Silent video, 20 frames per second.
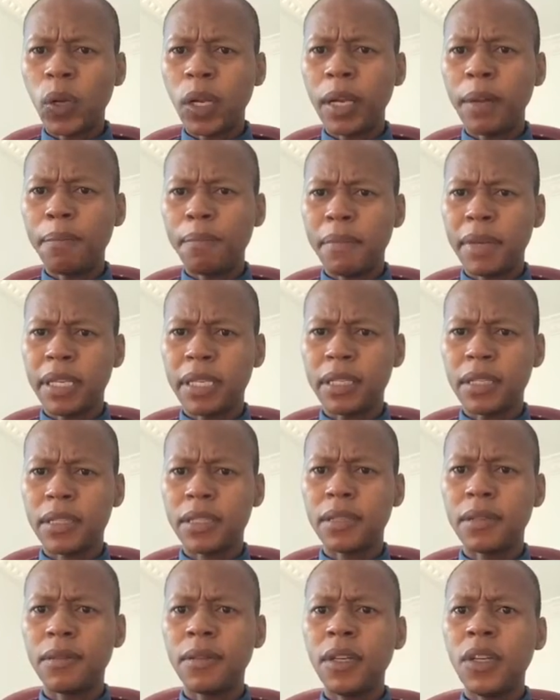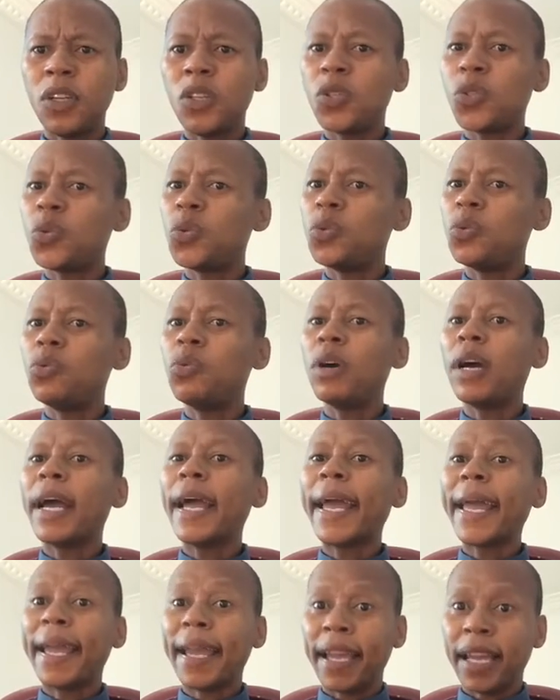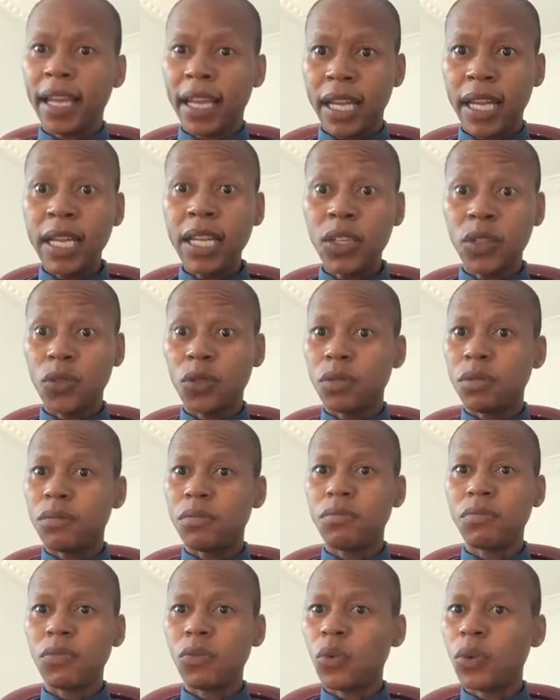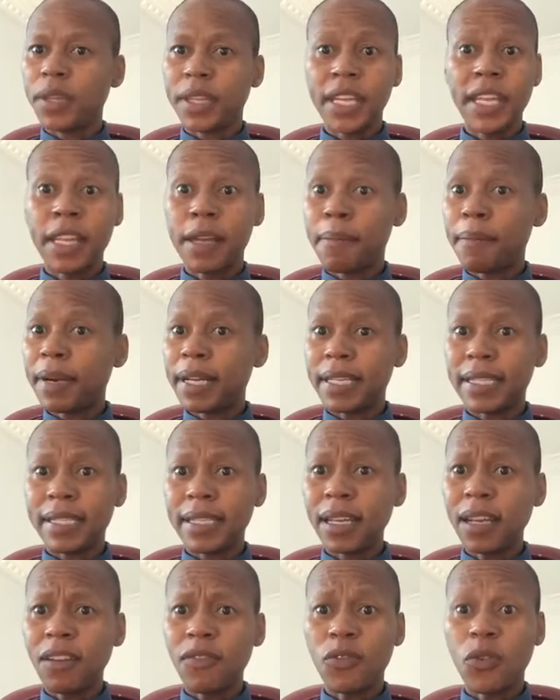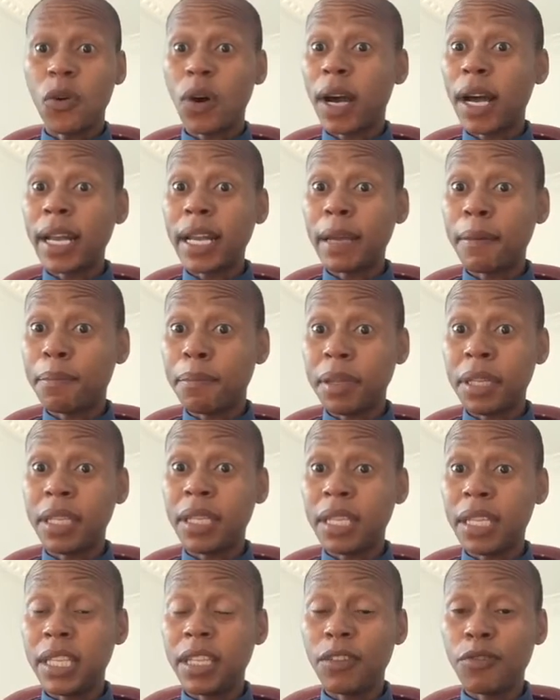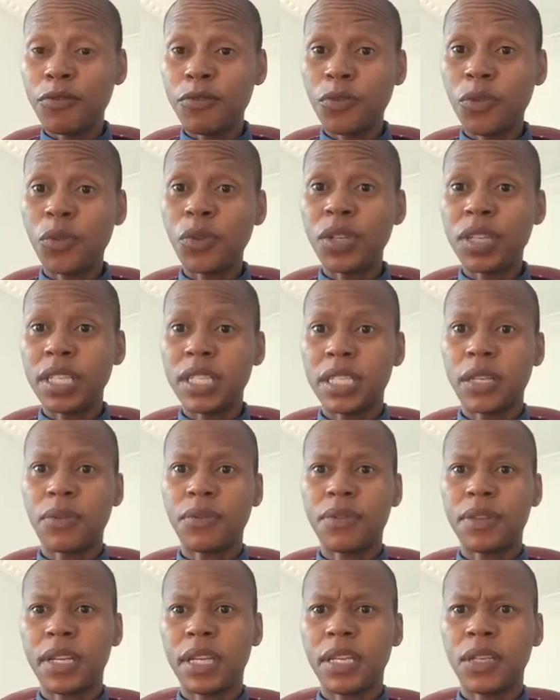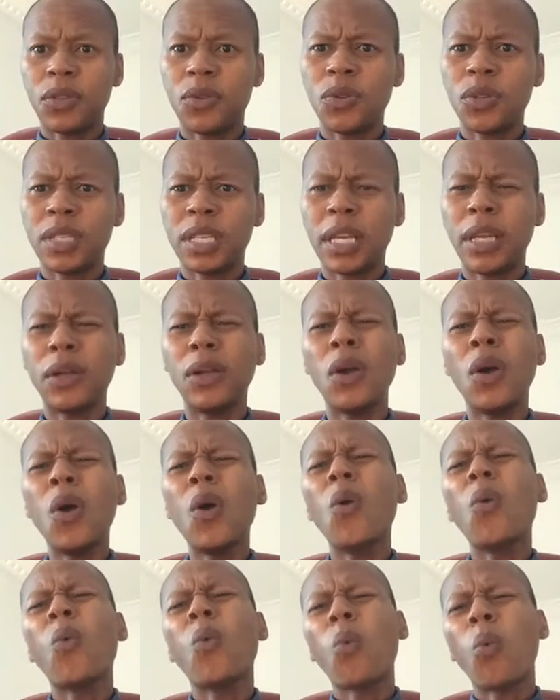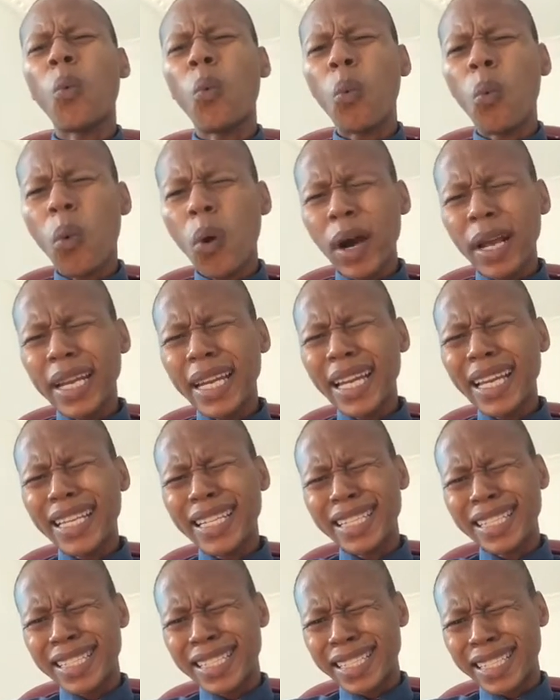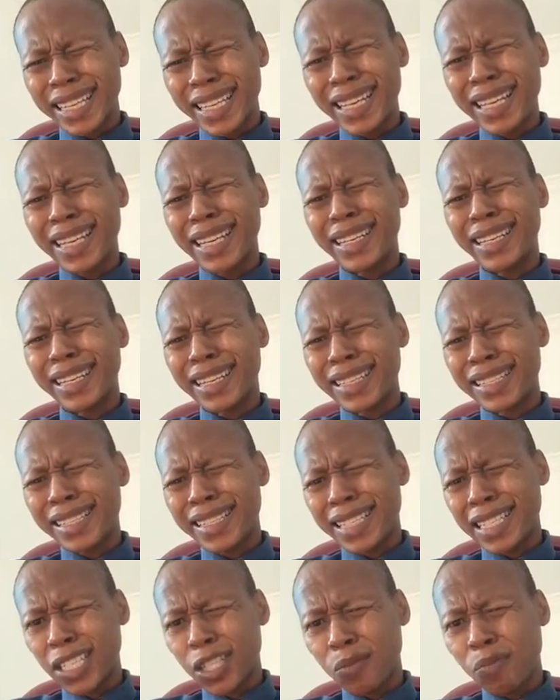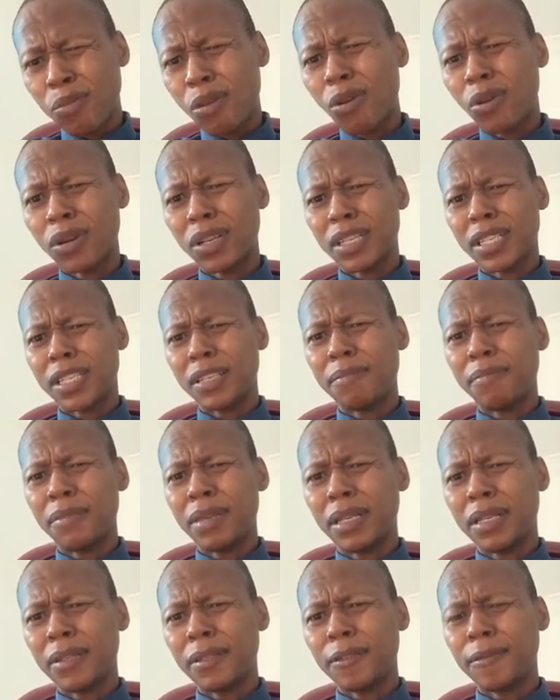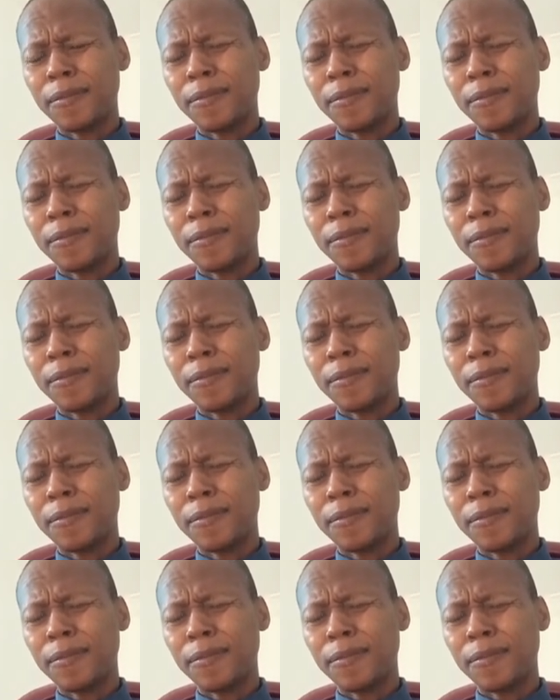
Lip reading: really means to engage with either myself or other BE funders out there to say, what exactly does this policy mean?